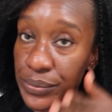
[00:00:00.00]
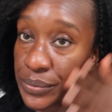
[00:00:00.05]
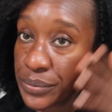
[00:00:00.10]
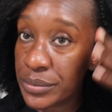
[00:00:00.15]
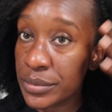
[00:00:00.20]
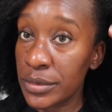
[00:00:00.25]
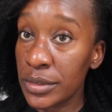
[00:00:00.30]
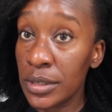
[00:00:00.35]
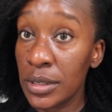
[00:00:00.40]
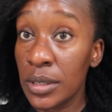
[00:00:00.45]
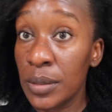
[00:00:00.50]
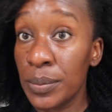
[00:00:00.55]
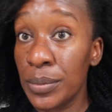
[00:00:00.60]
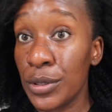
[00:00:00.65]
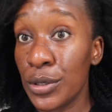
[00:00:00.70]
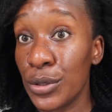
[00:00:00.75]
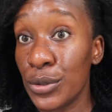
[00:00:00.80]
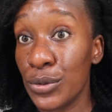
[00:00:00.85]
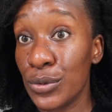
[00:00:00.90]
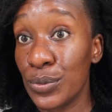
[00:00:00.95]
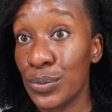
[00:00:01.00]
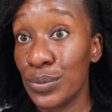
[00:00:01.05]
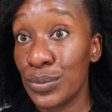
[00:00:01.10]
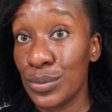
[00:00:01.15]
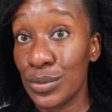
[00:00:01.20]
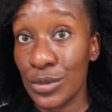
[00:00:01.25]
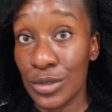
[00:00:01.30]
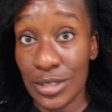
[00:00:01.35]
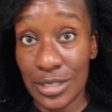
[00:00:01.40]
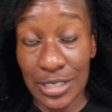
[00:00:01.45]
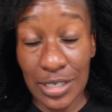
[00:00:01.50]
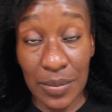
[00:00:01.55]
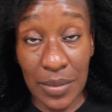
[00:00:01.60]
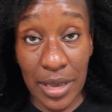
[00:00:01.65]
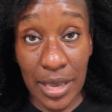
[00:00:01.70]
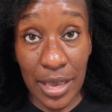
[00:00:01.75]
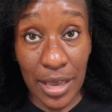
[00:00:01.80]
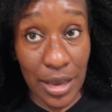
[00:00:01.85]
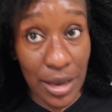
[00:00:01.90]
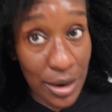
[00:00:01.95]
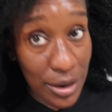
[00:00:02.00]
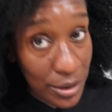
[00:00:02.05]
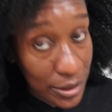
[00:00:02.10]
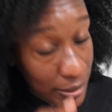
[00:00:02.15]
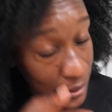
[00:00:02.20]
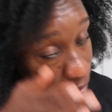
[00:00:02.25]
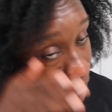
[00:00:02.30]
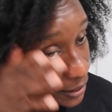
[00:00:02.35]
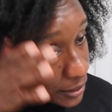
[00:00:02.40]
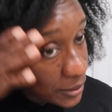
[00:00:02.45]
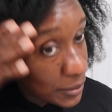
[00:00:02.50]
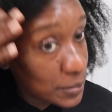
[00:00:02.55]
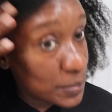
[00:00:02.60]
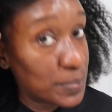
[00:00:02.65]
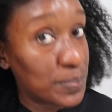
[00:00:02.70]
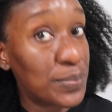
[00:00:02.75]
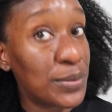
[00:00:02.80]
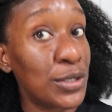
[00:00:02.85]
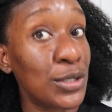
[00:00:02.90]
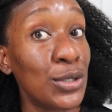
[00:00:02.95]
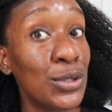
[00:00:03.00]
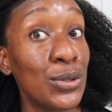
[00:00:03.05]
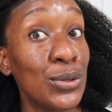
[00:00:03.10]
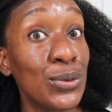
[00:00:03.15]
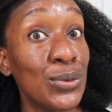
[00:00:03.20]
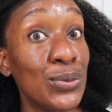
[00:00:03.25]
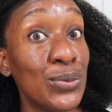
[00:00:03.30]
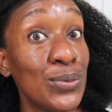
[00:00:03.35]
the wind hit me on the right, if the wind hit me on the left,